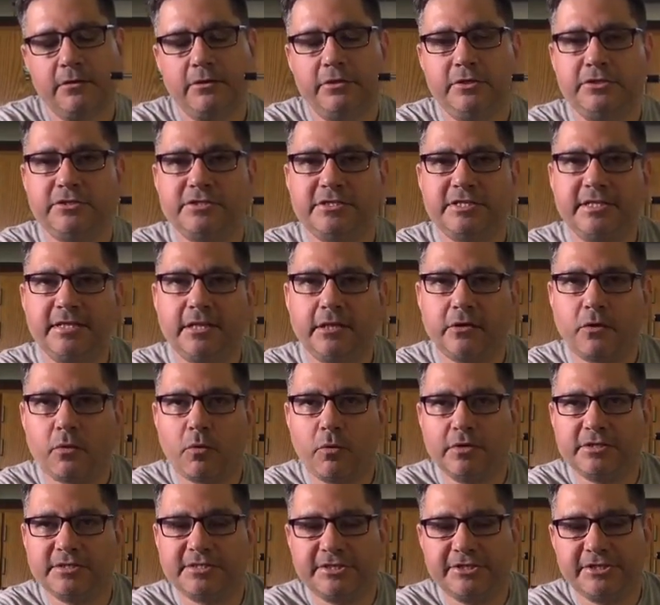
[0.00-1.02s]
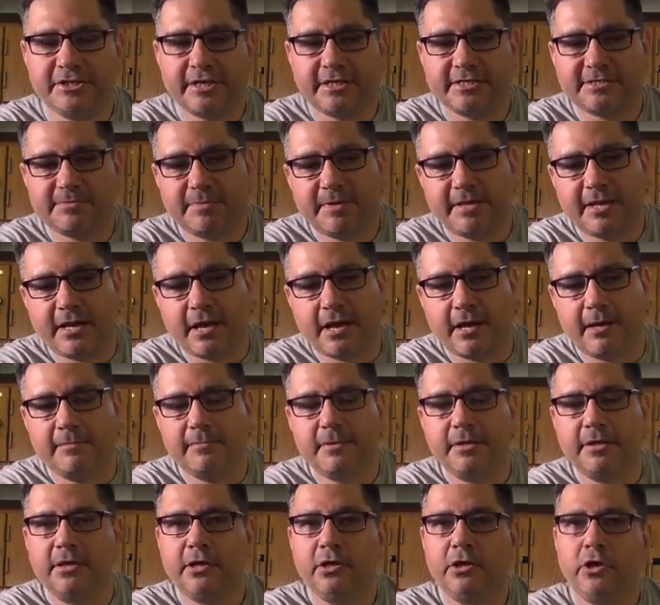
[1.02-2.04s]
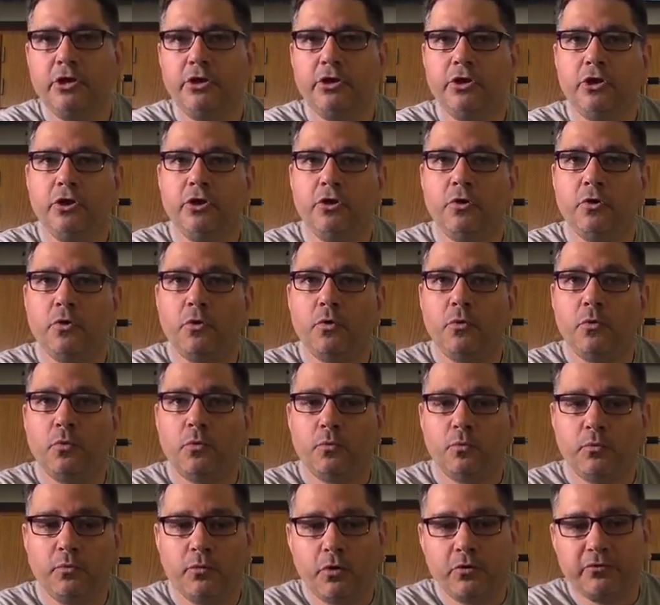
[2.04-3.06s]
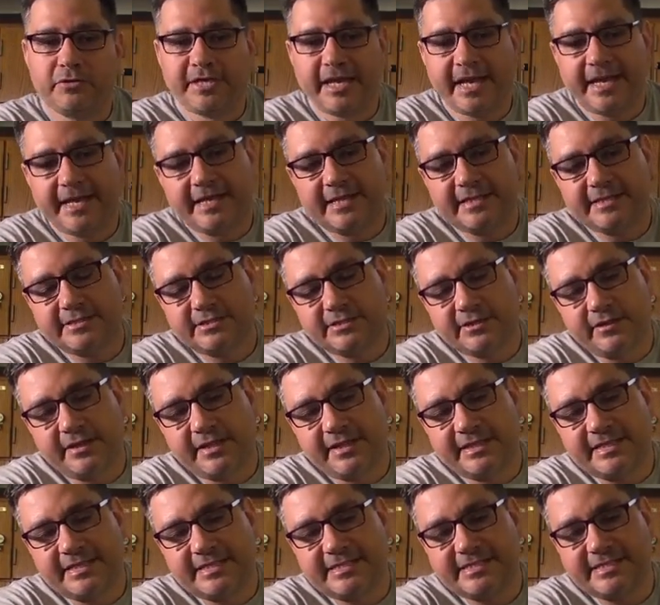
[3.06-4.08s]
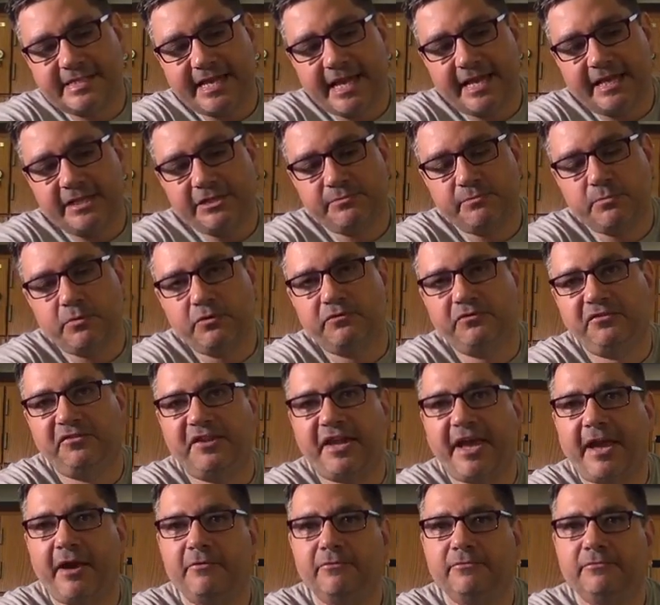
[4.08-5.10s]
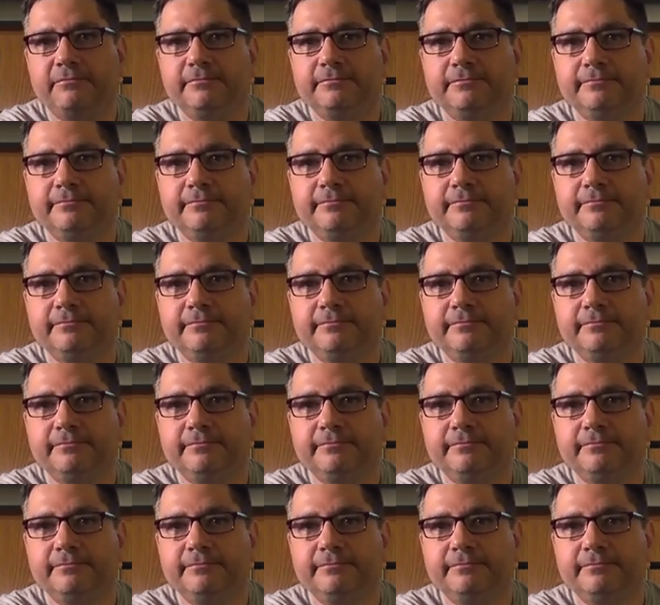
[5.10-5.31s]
Using the coarse adjustment knob, rotate it so that the stage moves down.